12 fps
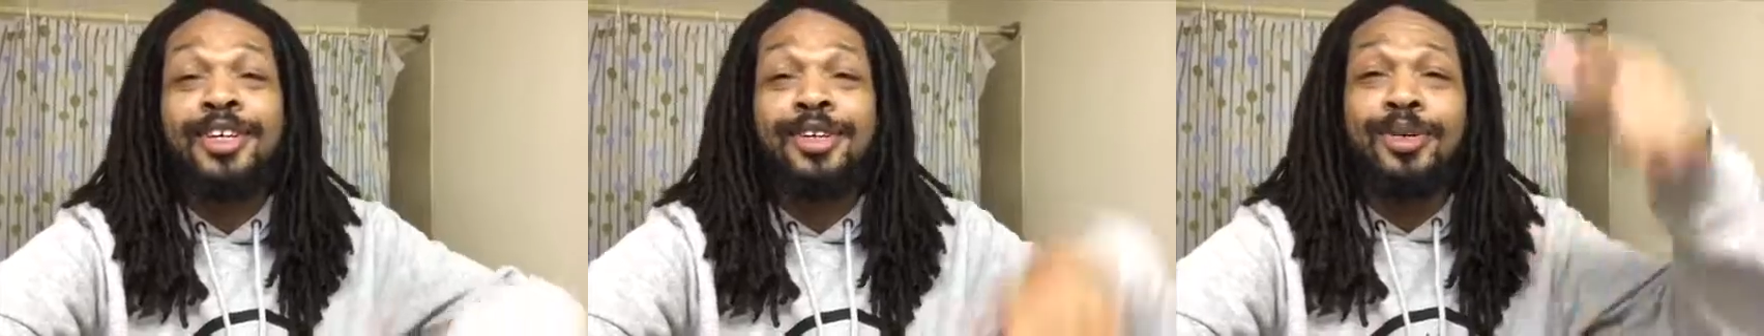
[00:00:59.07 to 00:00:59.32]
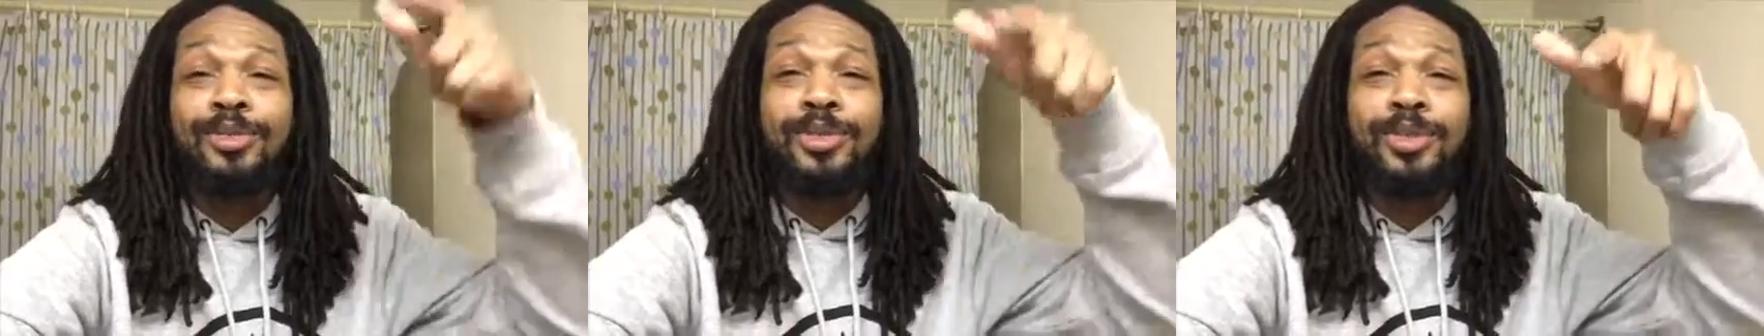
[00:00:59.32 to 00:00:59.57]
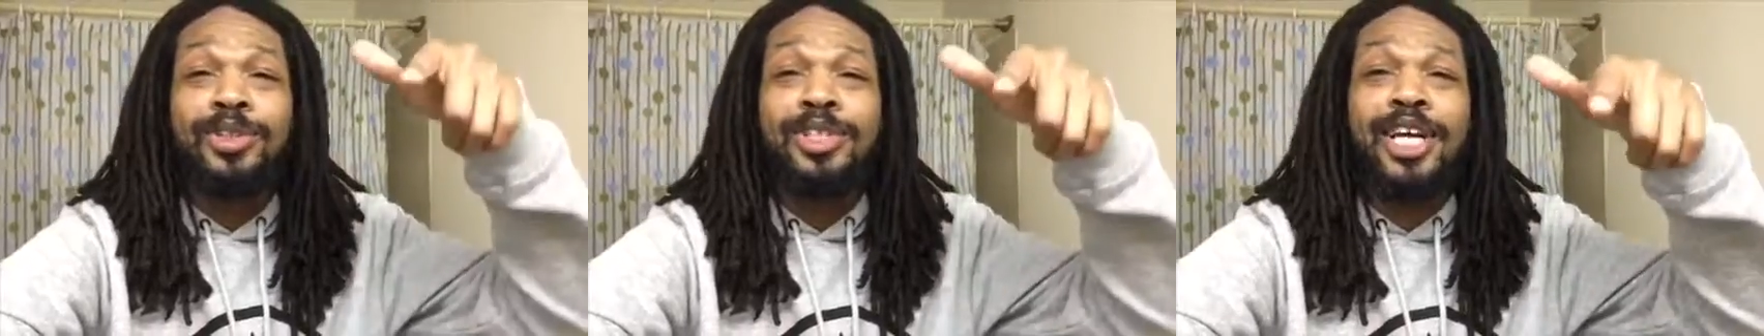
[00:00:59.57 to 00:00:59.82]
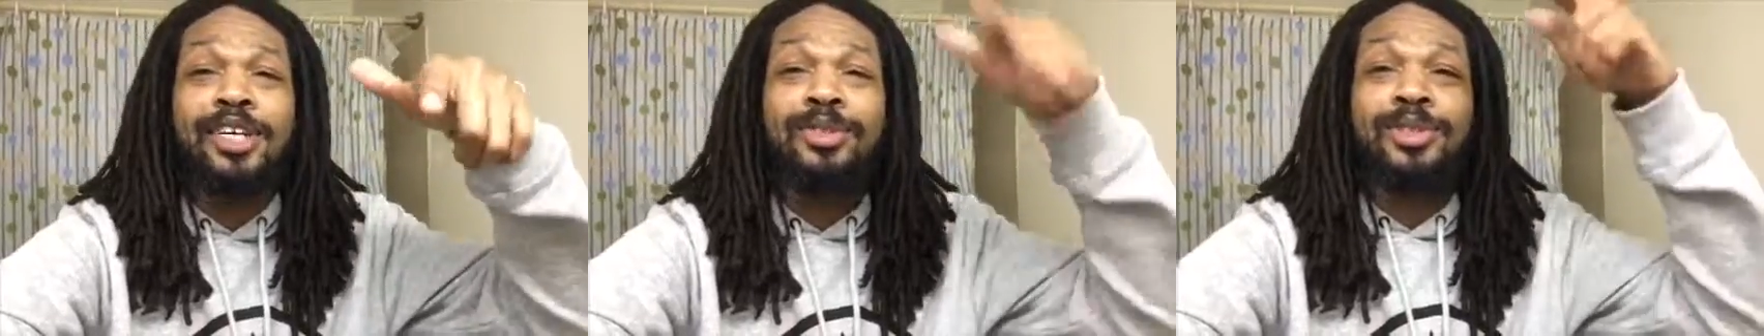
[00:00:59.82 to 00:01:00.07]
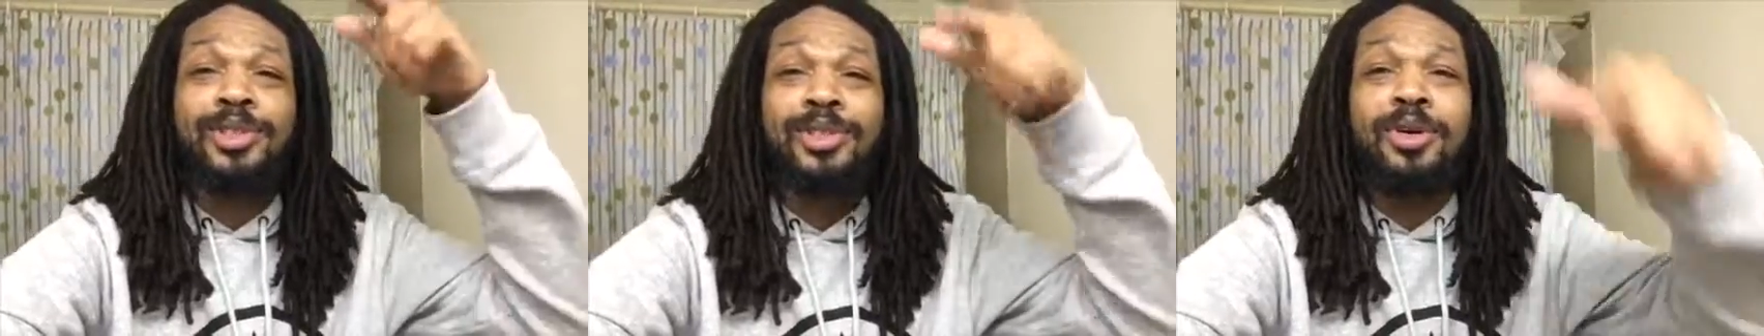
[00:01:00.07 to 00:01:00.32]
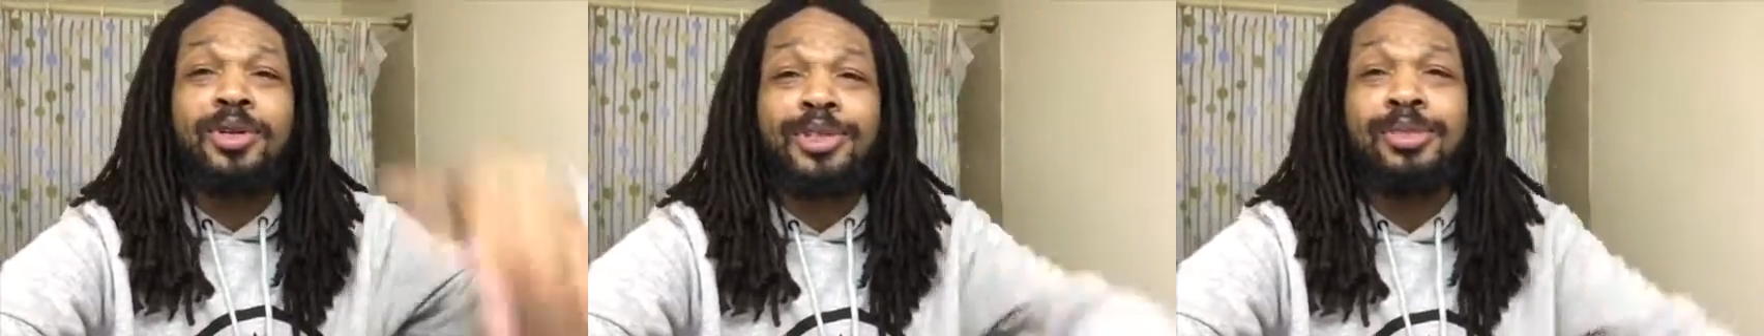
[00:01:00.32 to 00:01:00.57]
Go to her channel and
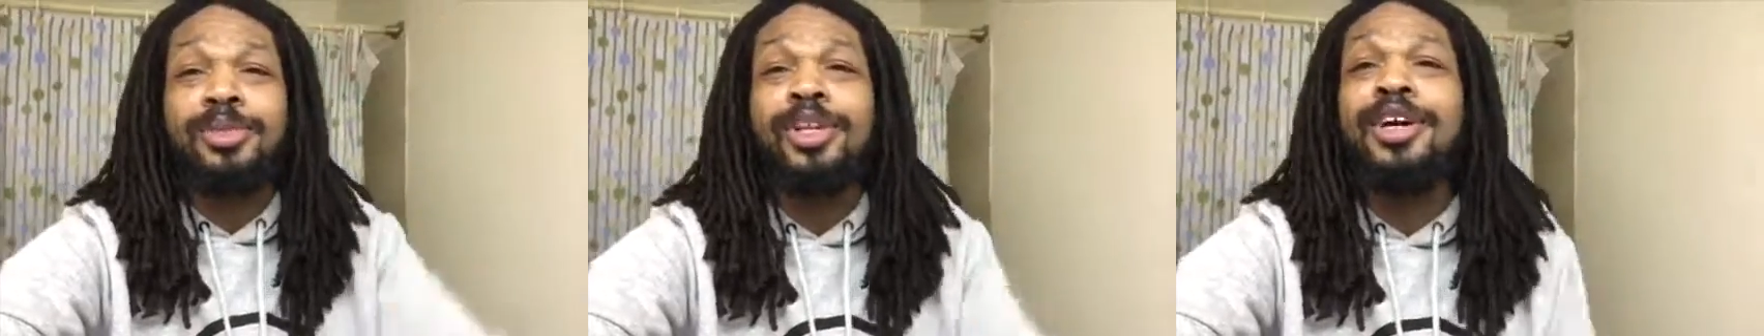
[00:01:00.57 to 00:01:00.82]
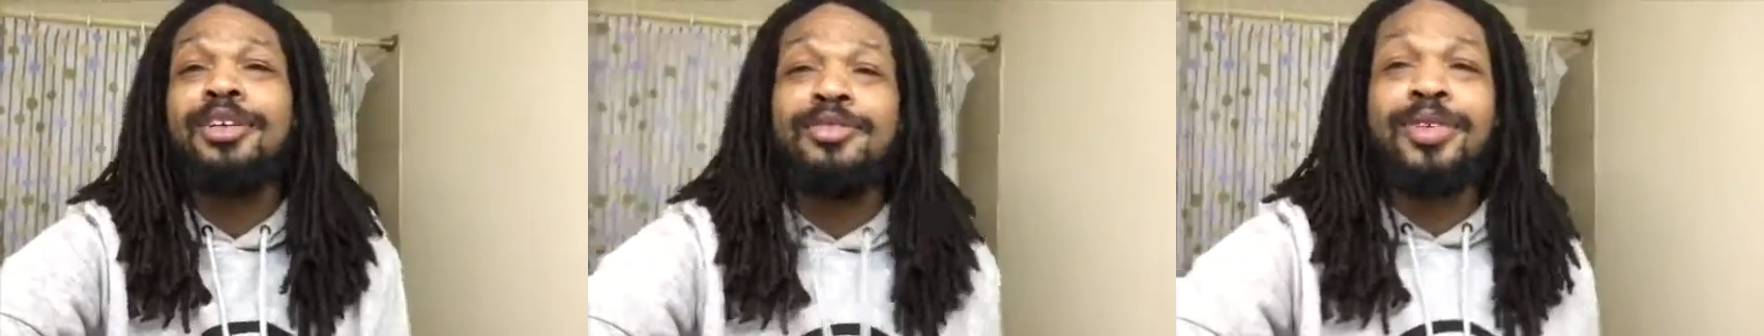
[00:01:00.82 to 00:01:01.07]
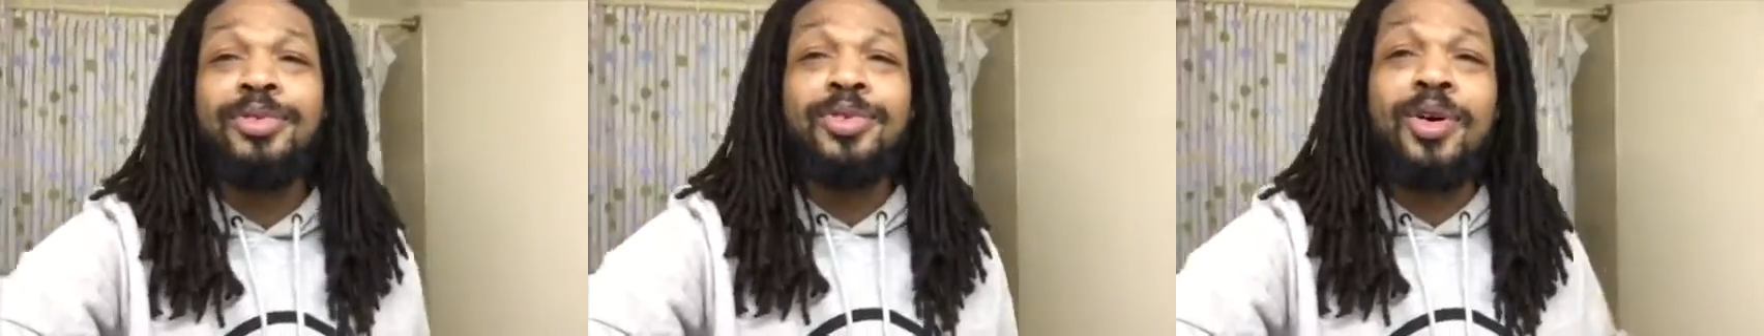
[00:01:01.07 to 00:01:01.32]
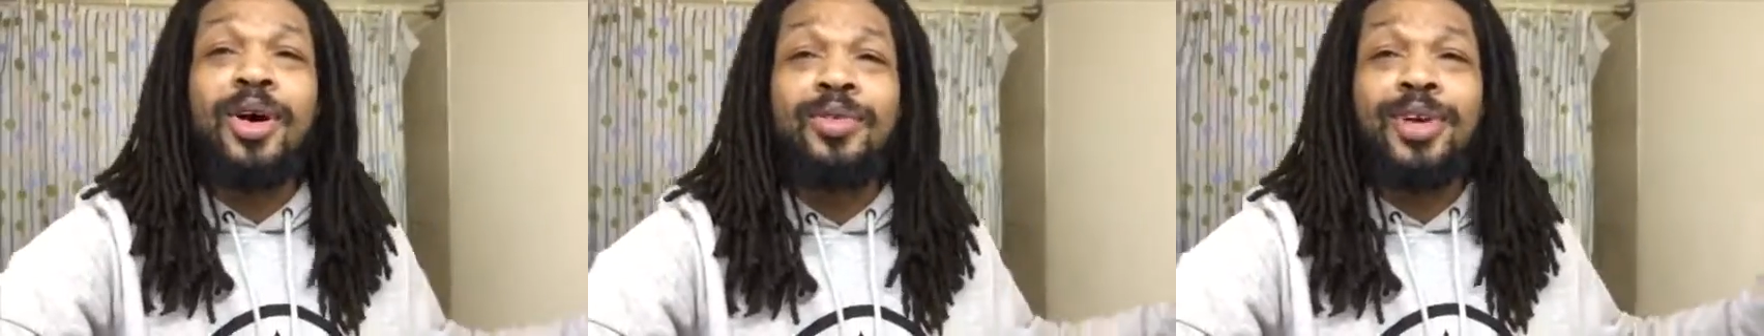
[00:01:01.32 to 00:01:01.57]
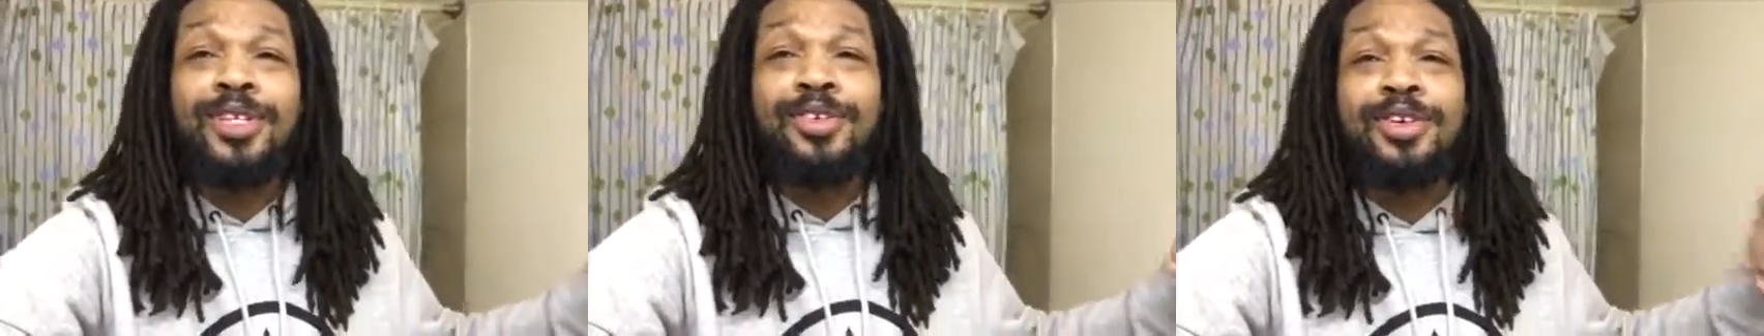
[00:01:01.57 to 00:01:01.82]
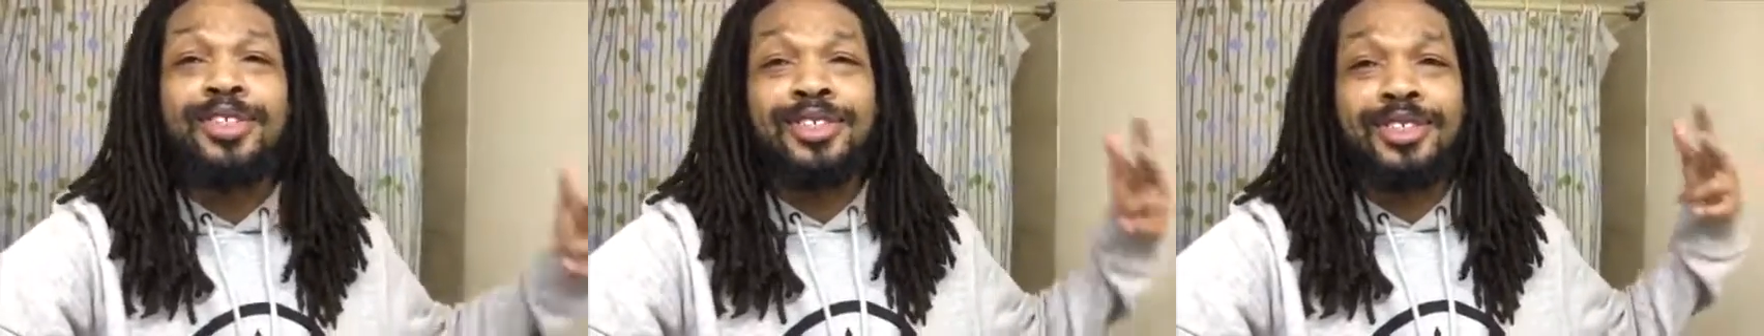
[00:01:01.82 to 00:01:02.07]
show her some love if you already
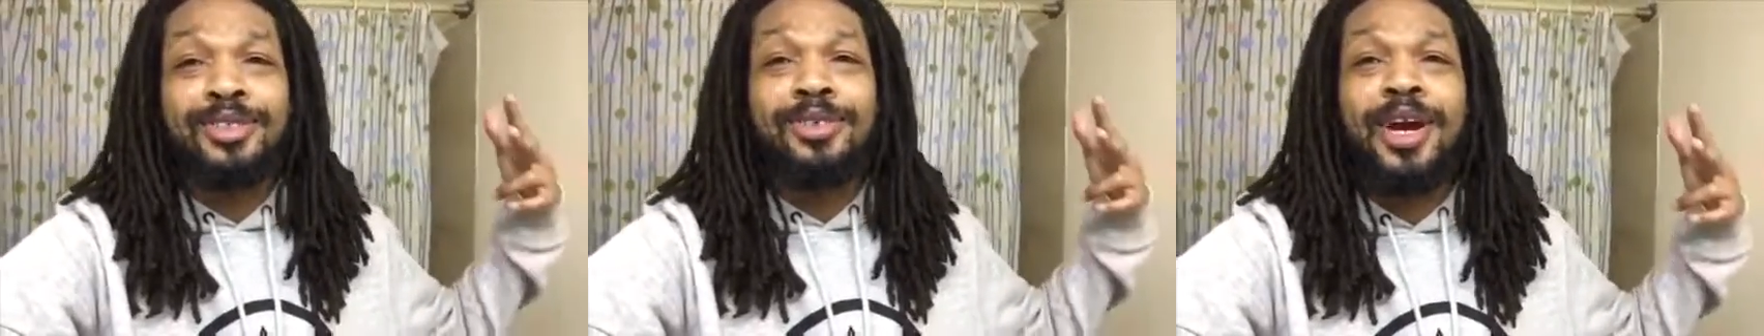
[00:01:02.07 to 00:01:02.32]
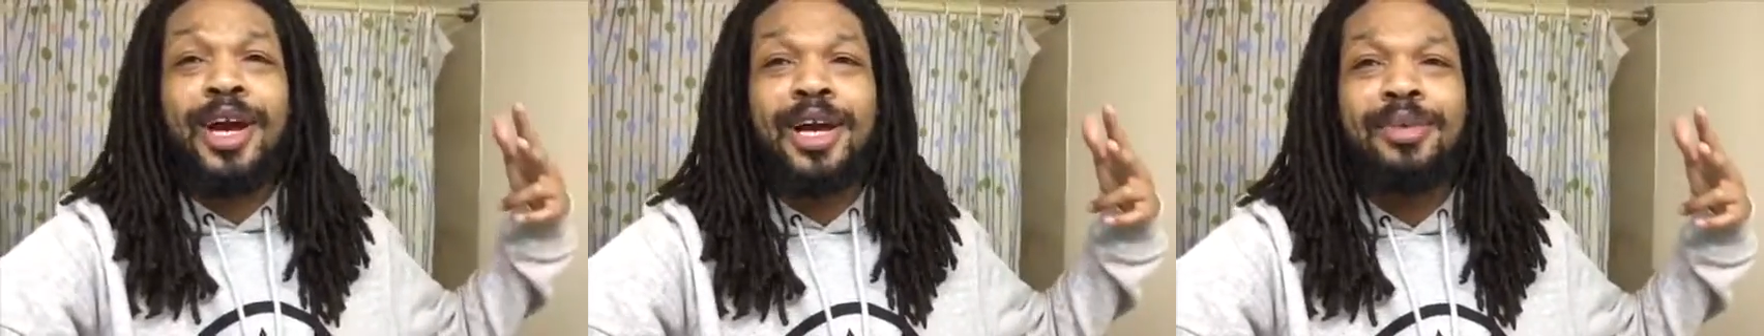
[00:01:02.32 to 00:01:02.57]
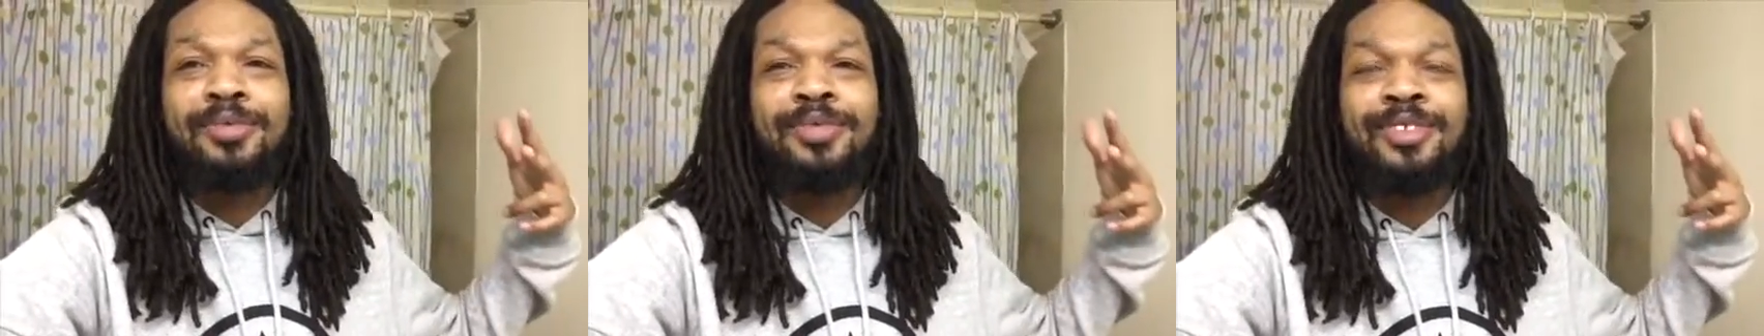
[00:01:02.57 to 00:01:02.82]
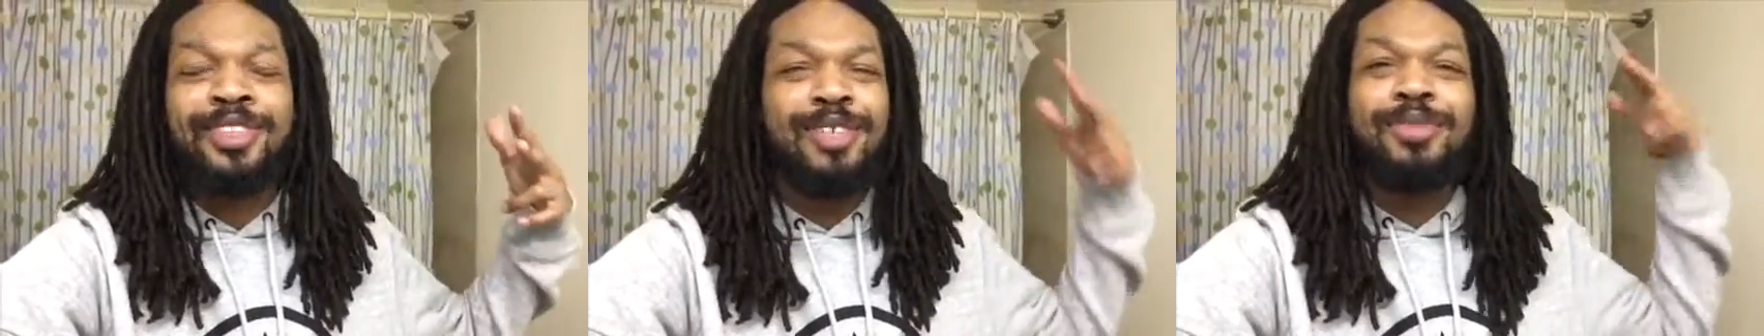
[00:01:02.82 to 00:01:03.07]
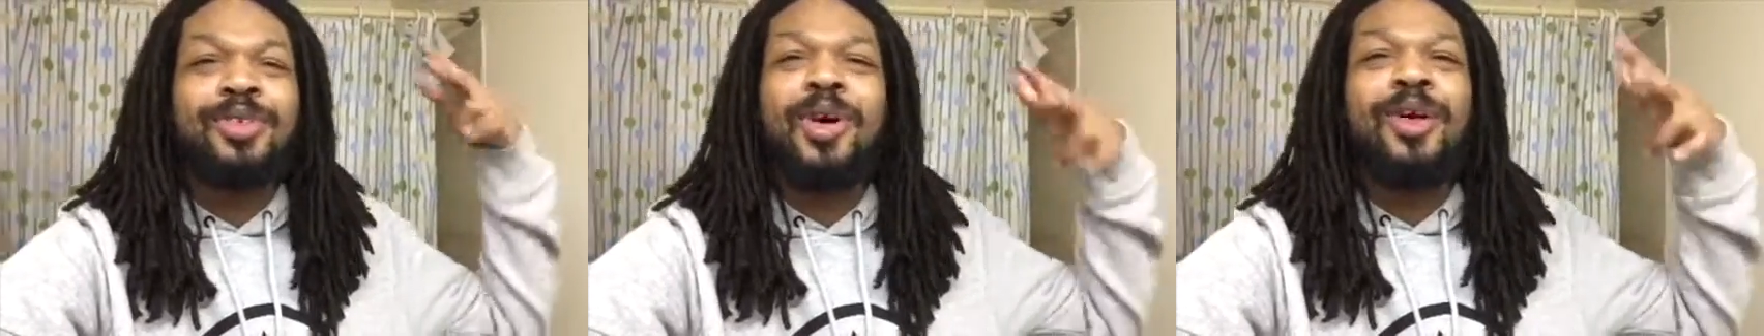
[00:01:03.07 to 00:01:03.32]
aren't subscribed. And